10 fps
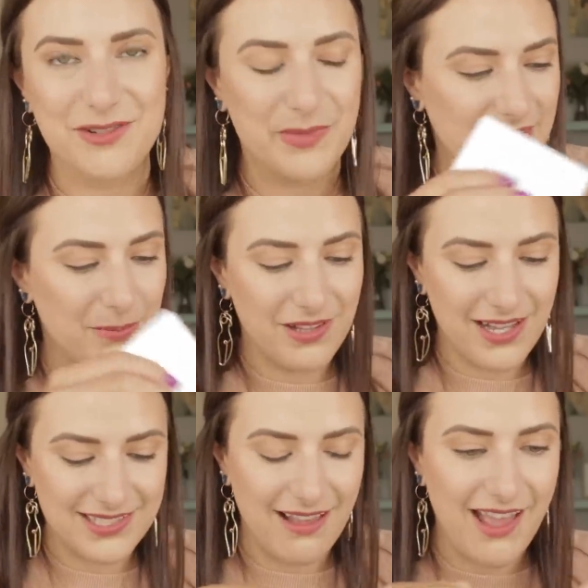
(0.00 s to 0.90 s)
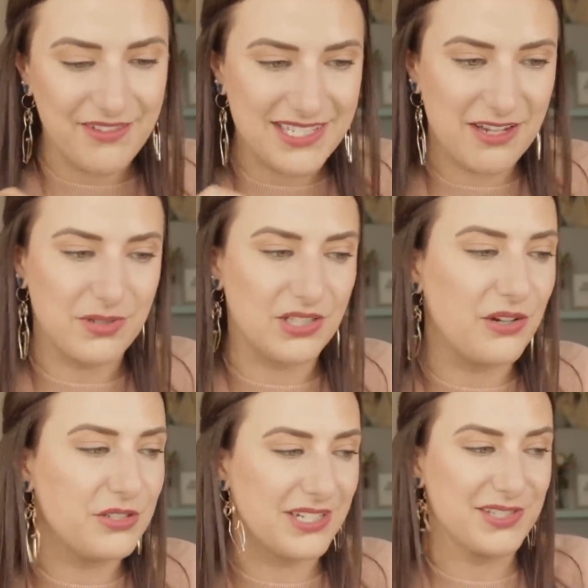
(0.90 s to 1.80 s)
Woman Lip Gloss. I'll have it down
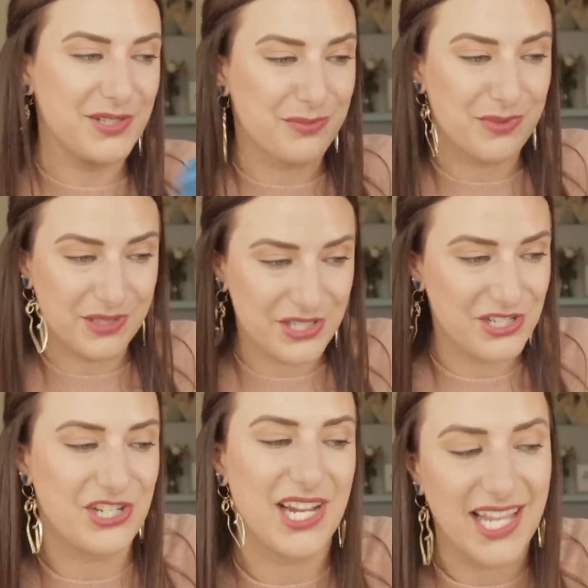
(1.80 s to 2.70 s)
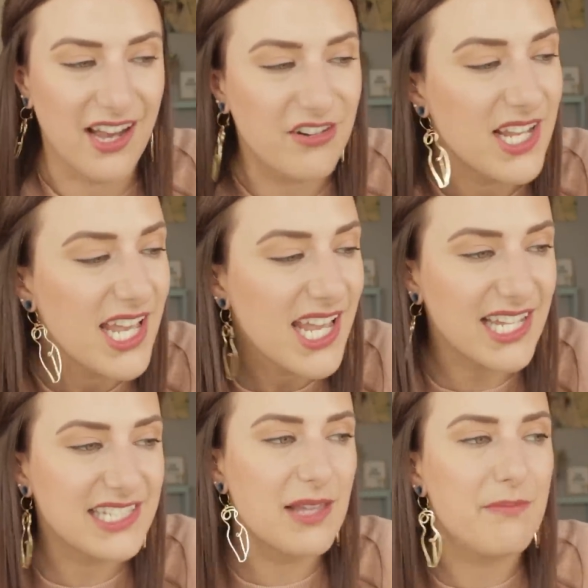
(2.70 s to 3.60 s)
below. You guys really should check it out.
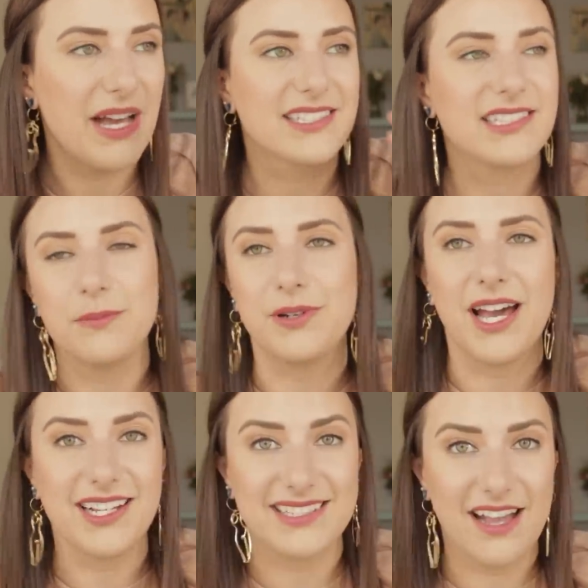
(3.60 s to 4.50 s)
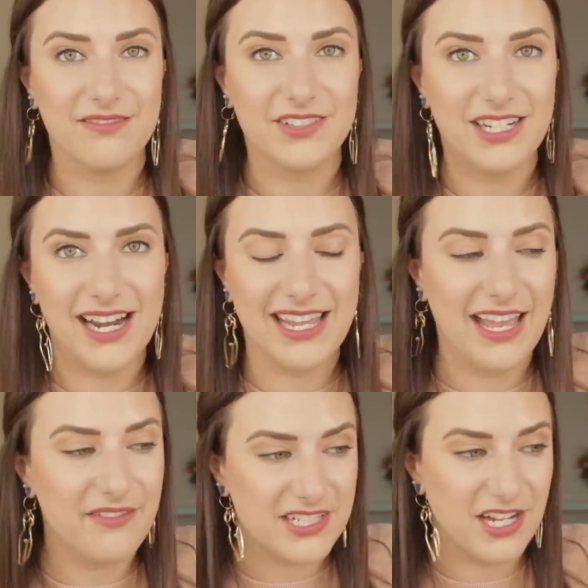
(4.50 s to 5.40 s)
It's the best lip products ever. I
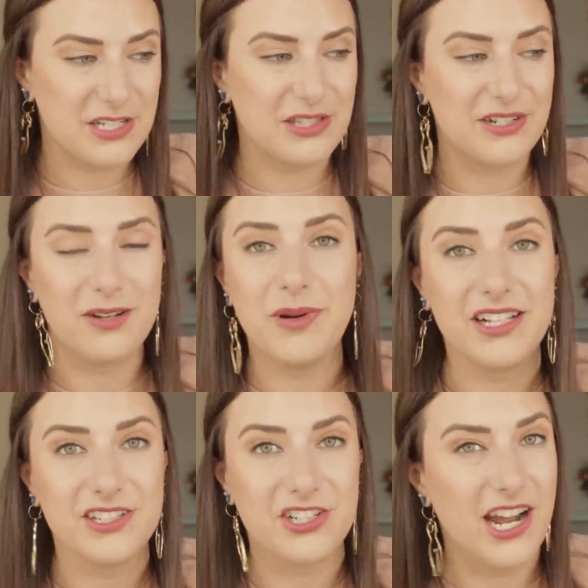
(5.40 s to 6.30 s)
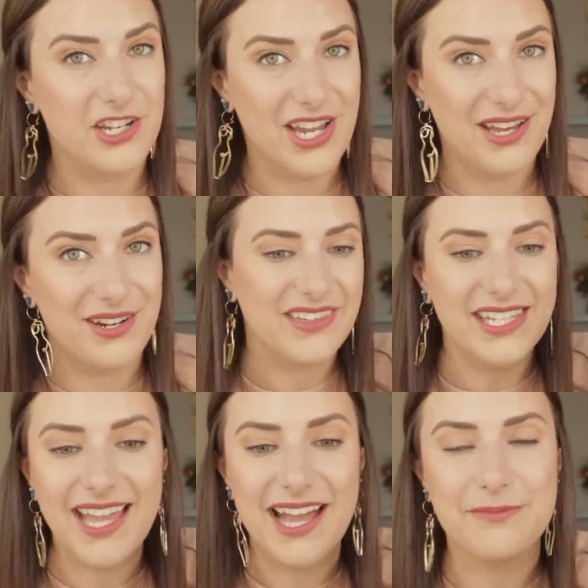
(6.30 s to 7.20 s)
haven't touched their nail polish or eyeshadow
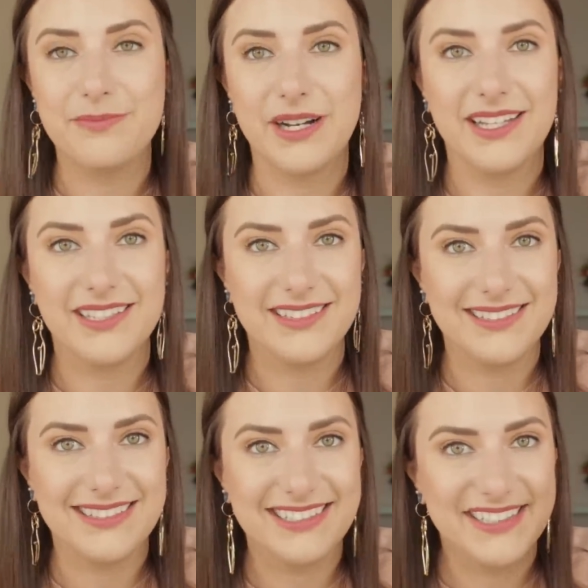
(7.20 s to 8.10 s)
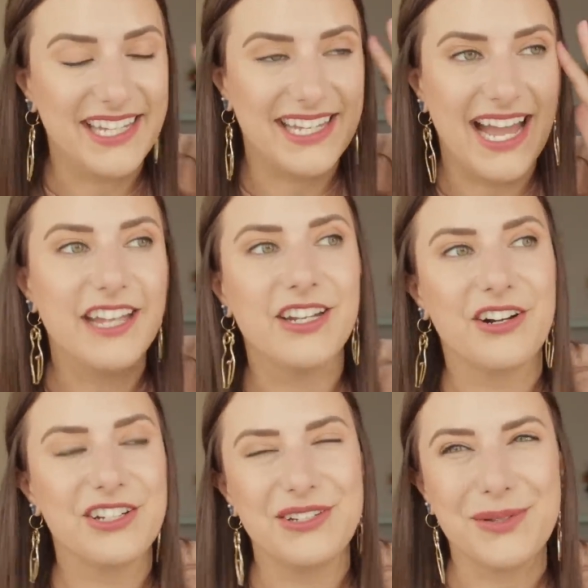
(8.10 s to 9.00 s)
yet, but like I
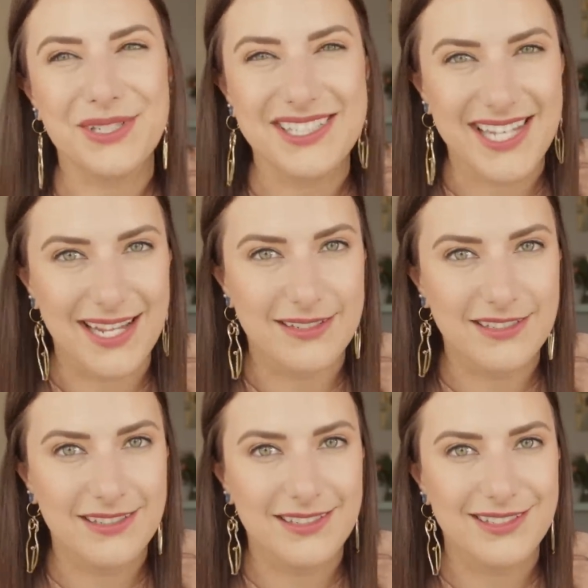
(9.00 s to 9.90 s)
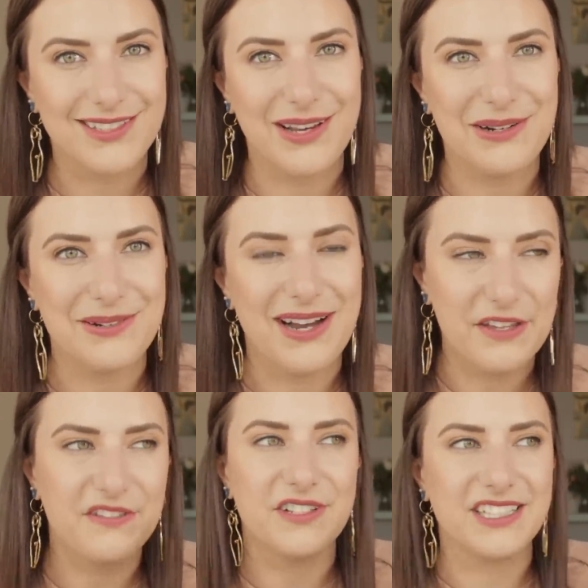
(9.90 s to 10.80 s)
already know their standard, so
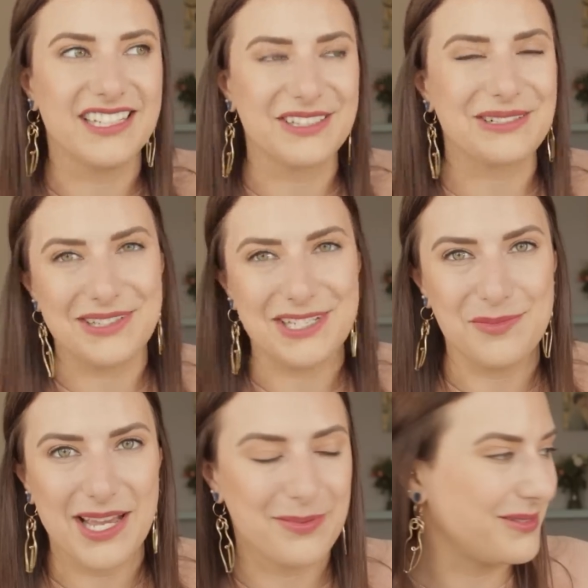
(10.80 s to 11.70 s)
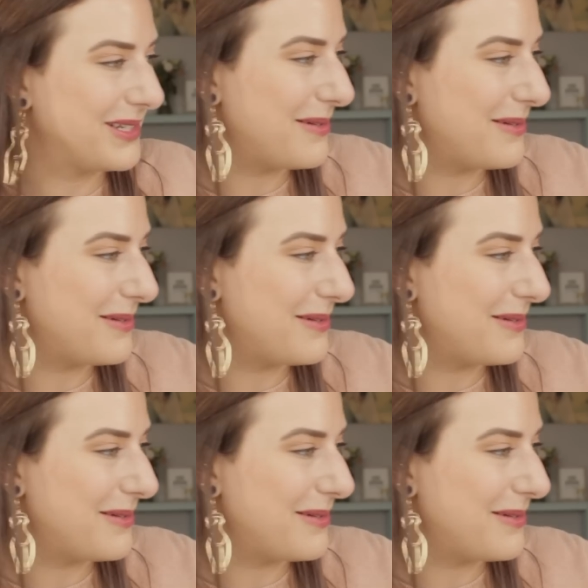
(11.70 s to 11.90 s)
I feel like they're going to be absolutely